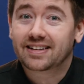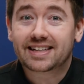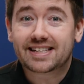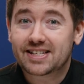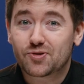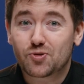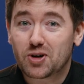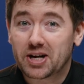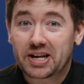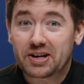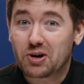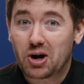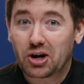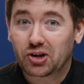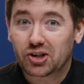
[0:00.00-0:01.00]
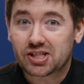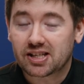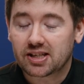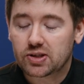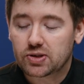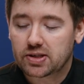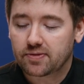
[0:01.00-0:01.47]
this is really not a good
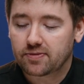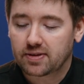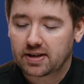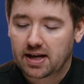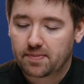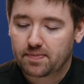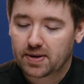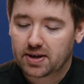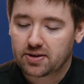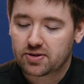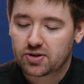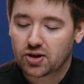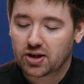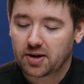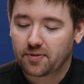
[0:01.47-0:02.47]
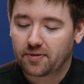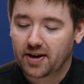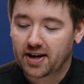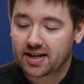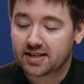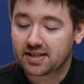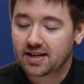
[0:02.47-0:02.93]
solution for that because you're going to
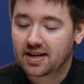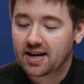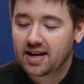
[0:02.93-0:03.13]
find